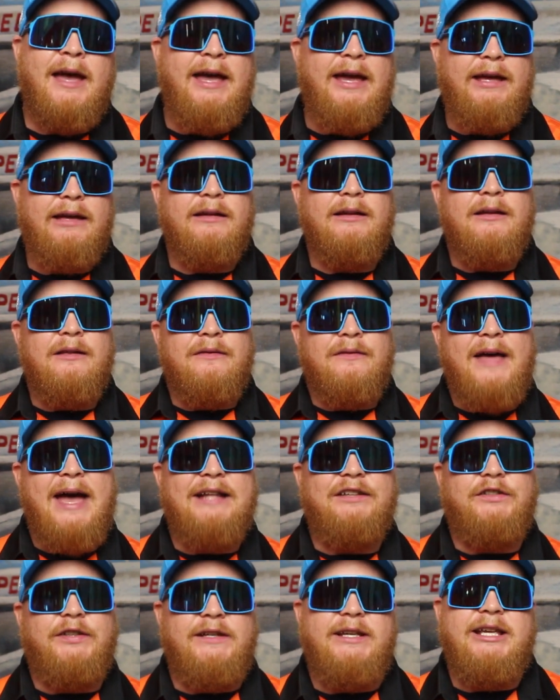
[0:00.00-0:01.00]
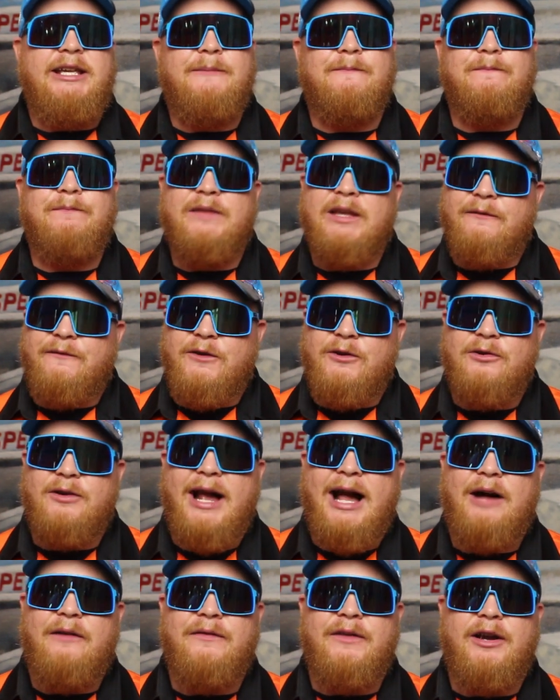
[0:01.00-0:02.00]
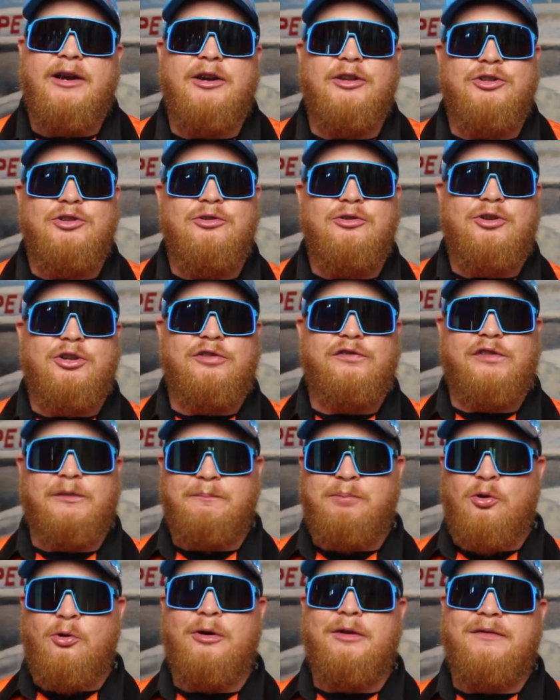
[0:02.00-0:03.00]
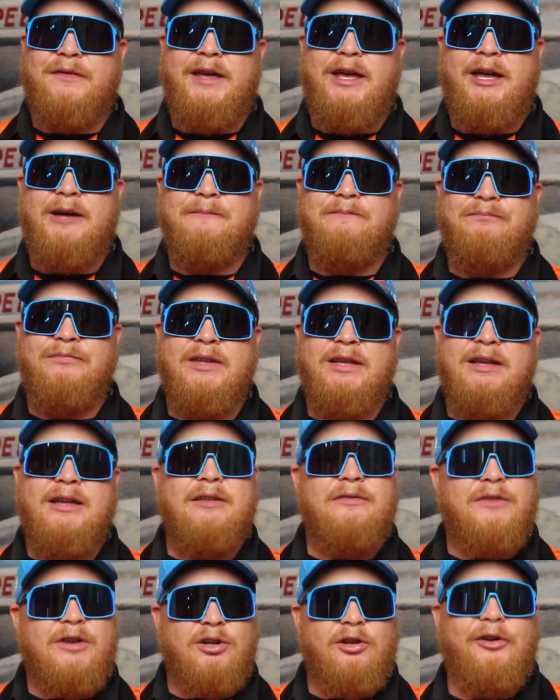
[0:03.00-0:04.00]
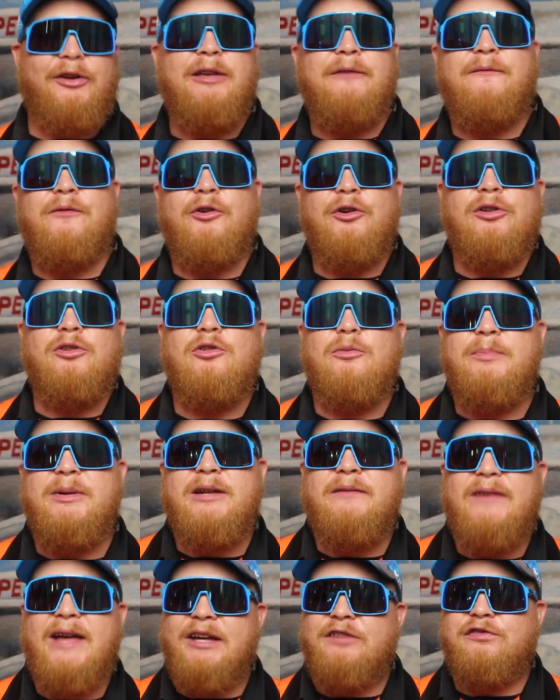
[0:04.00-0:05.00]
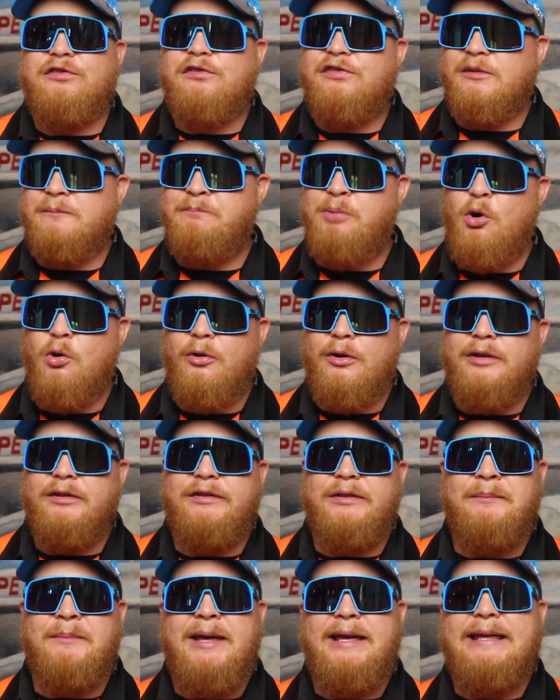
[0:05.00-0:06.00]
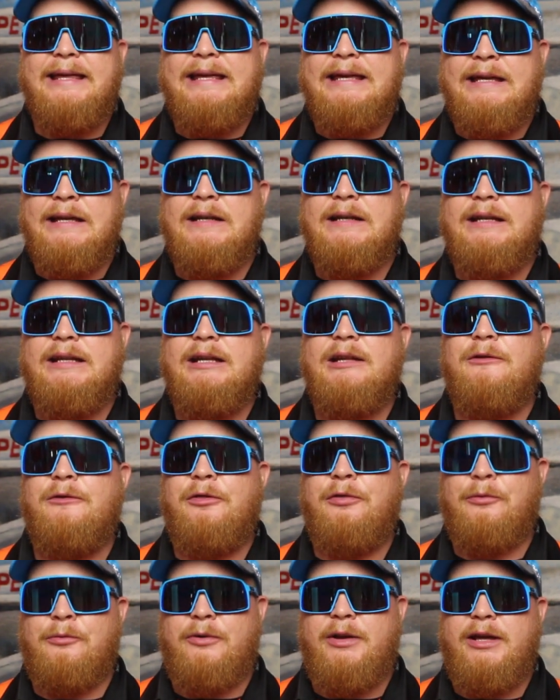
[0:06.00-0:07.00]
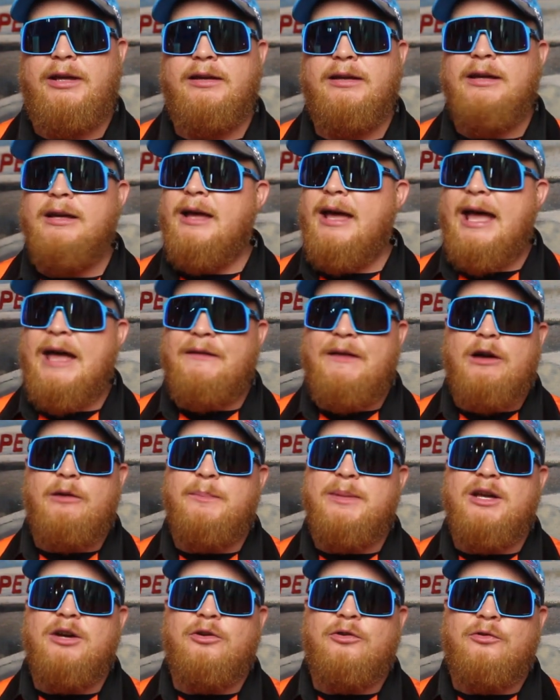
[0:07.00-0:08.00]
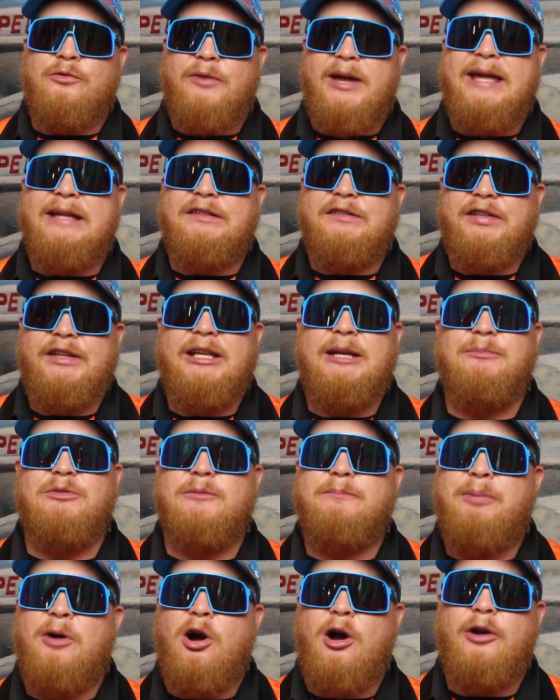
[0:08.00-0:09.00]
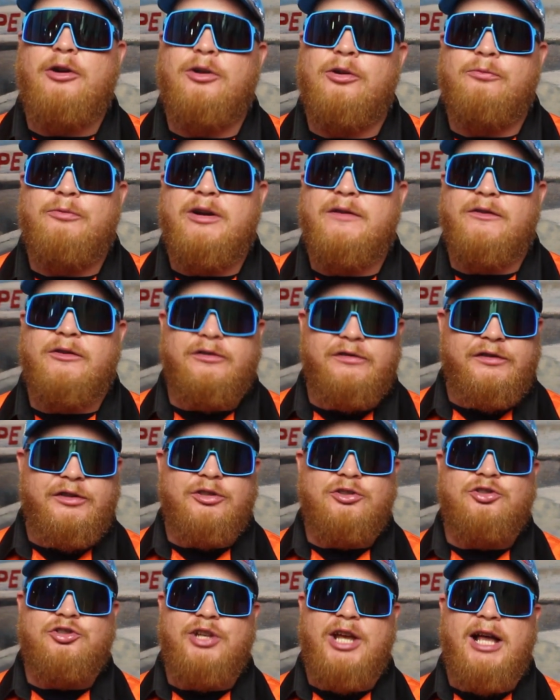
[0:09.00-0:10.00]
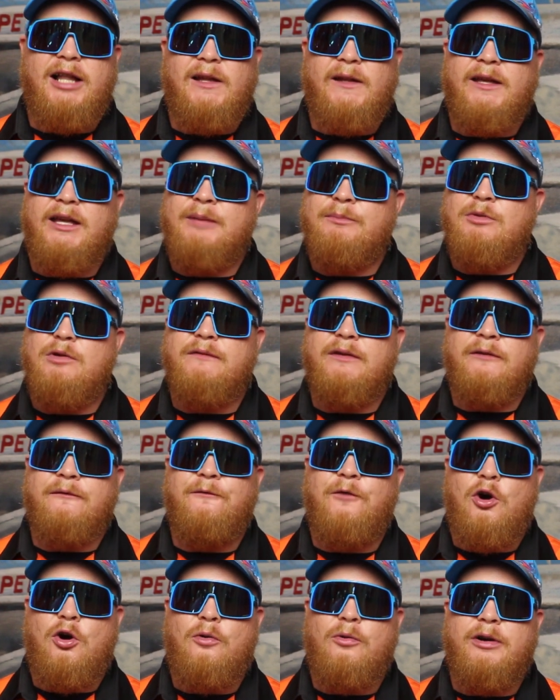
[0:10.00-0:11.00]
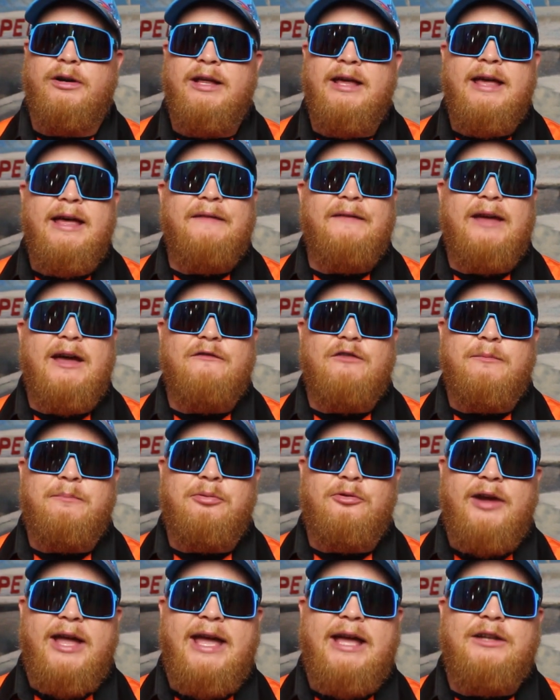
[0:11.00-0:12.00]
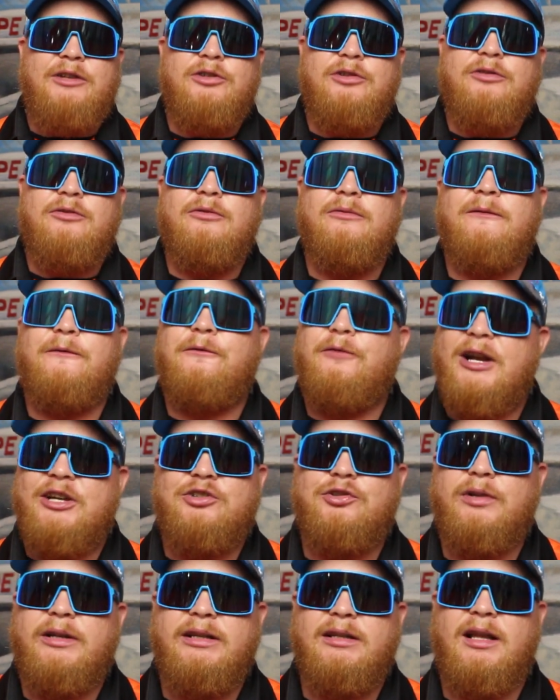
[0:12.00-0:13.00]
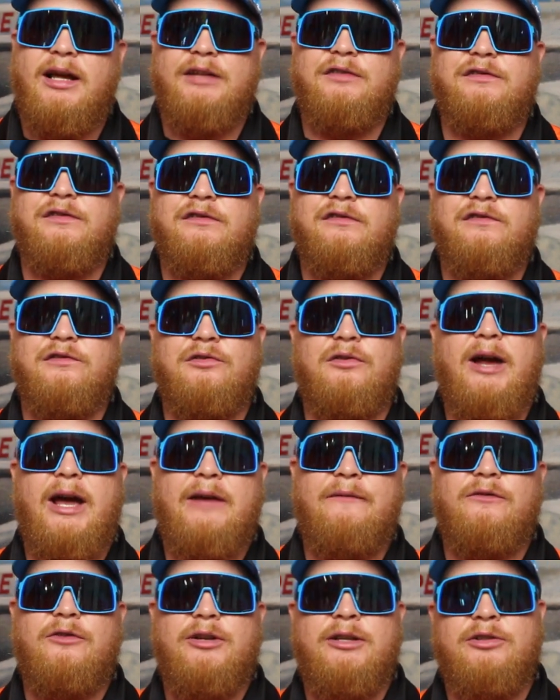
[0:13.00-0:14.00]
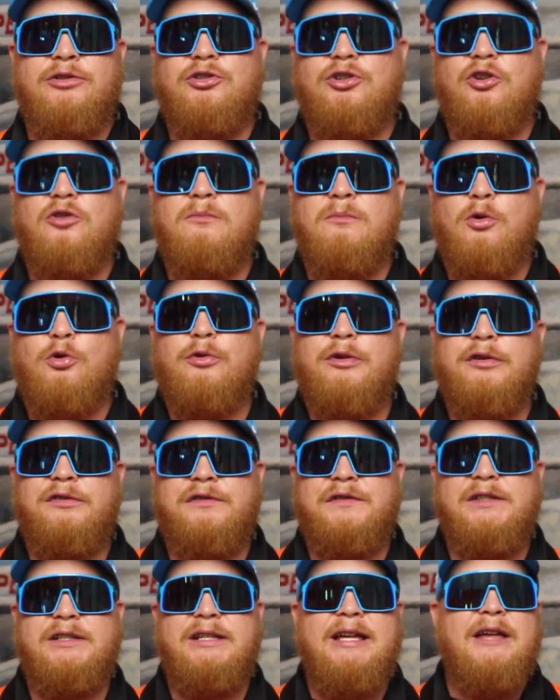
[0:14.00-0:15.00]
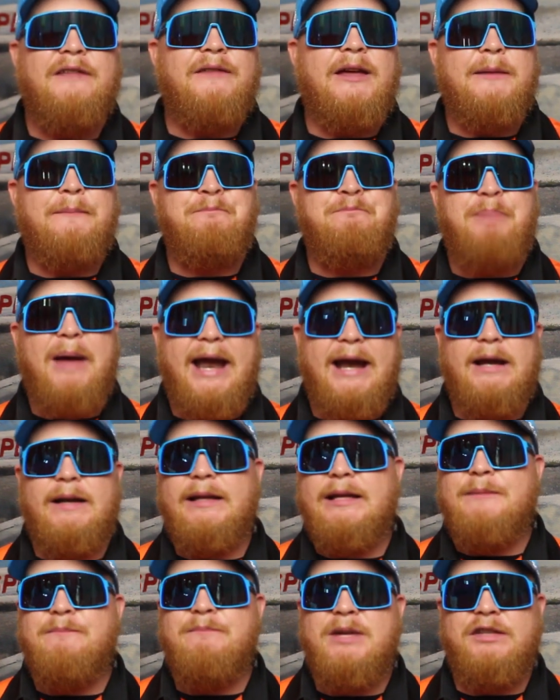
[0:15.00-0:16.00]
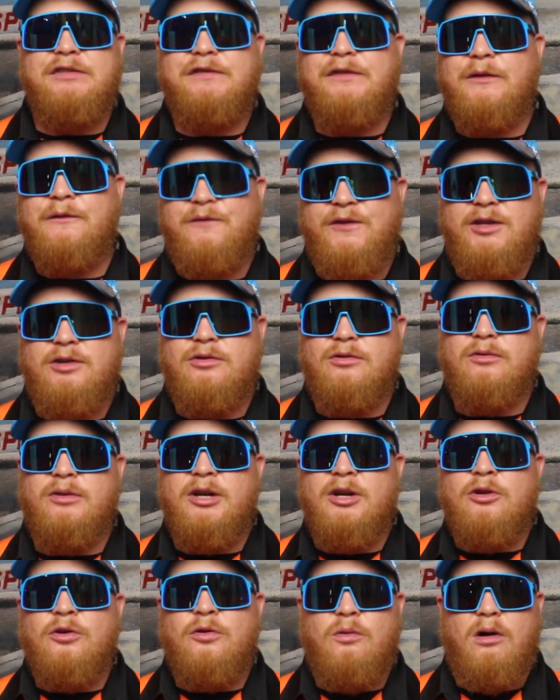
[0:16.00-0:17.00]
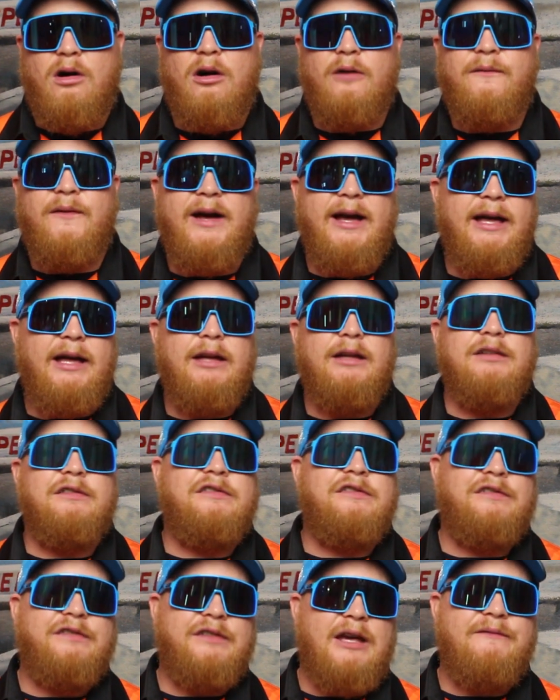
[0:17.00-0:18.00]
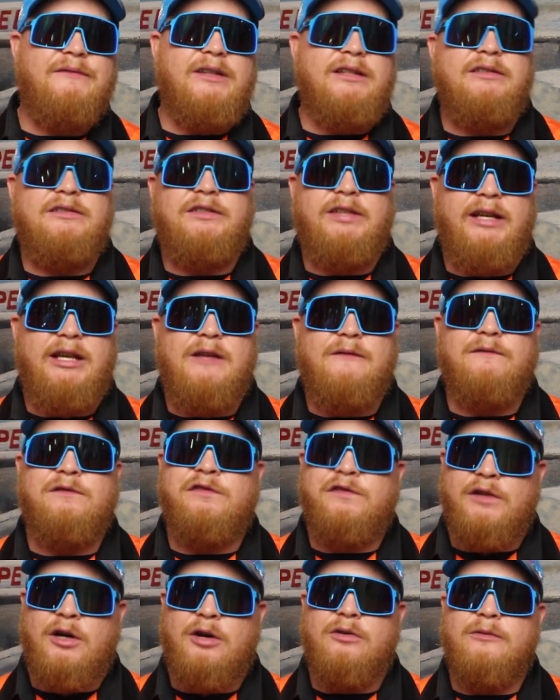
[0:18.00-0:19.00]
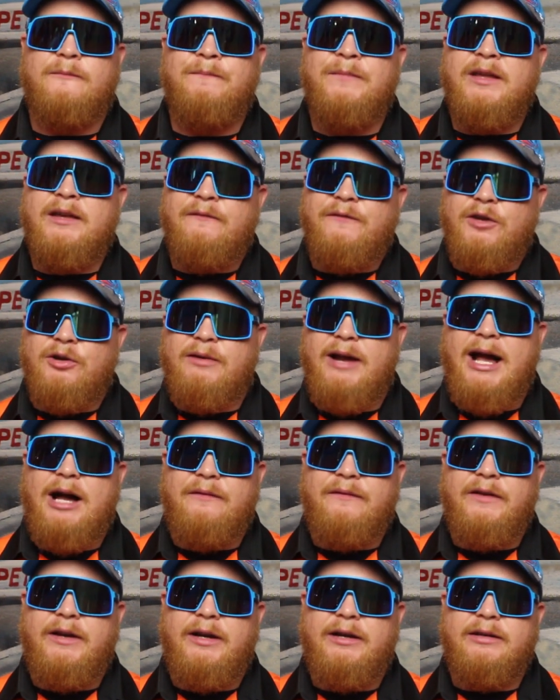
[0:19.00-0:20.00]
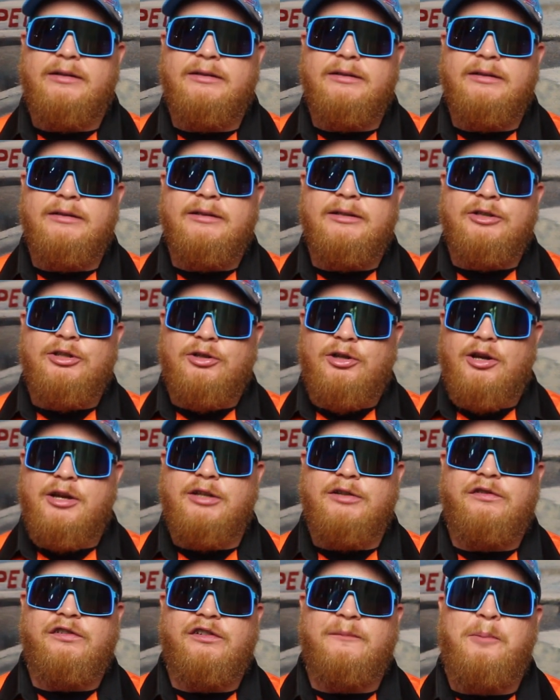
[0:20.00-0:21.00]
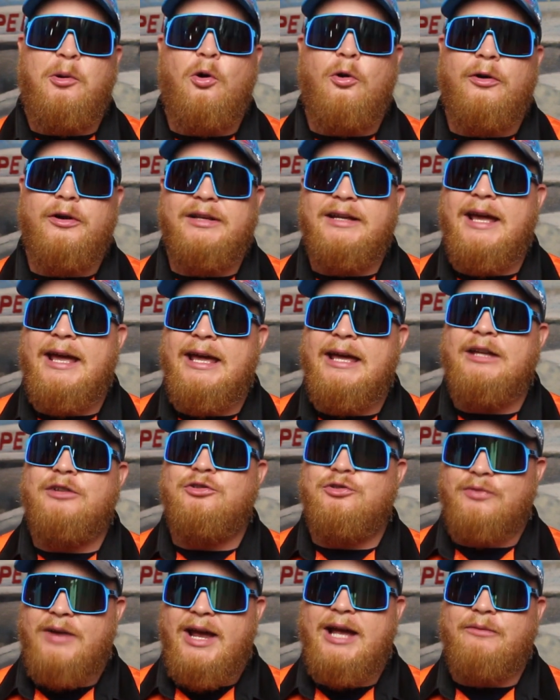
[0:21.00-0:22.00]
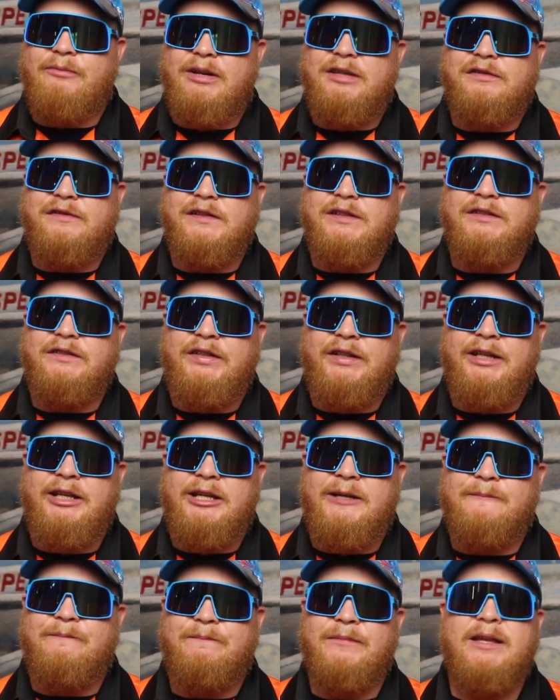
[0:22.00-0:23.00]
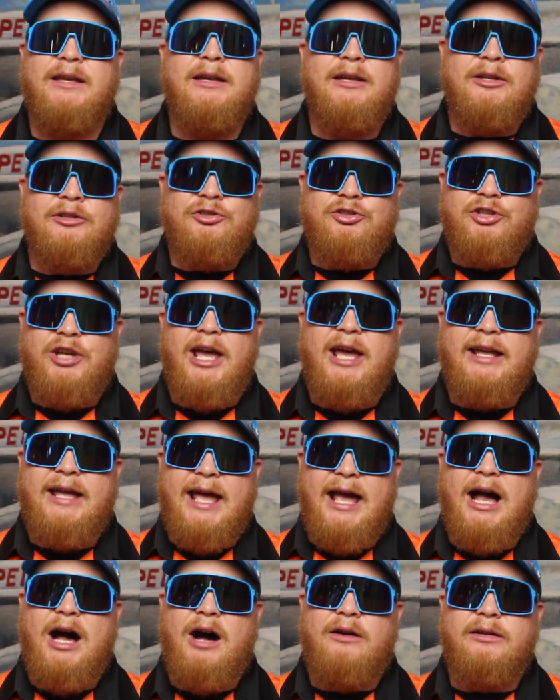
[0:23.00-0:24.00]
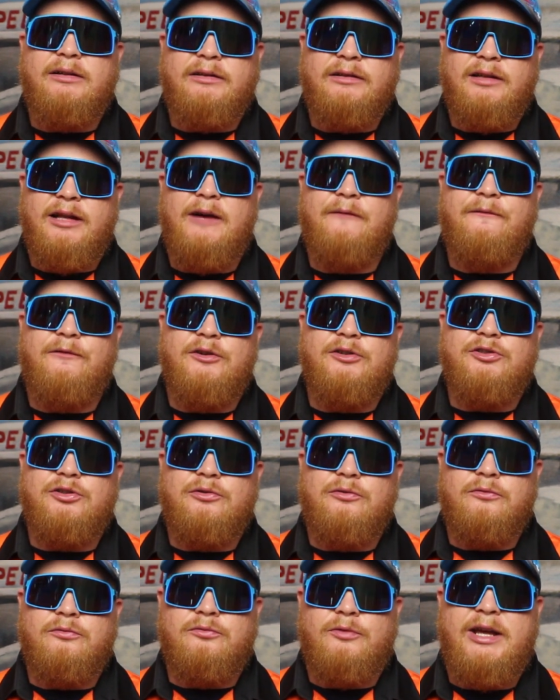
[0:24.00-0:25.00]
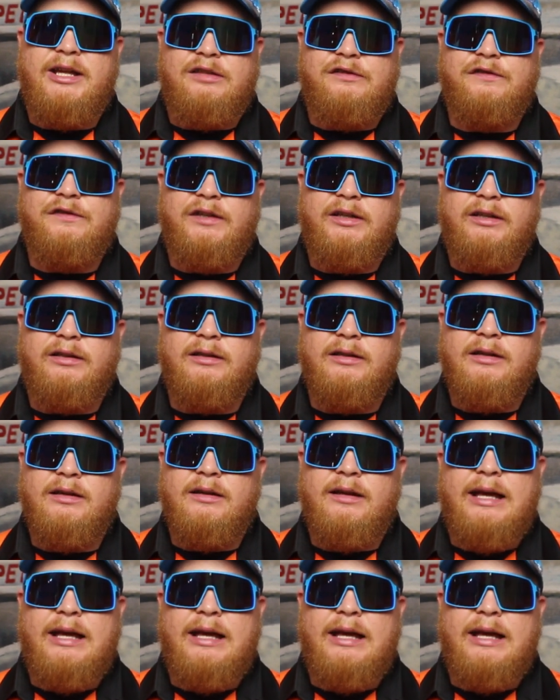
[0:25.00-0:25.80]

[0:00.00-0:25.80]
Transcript: Hey, that team, if you're out there and you could support them, they're looking for a little bit of extra support to make Indy 3. And that would be a great team to partner with as they're gelling and moving forward. They have a brand new, freshly licensed driver in Joe Morrison. They barely missed the field, qualifying 17th. So, if you're out there and you're looking to support a drag racing team, check out Leverage Racing.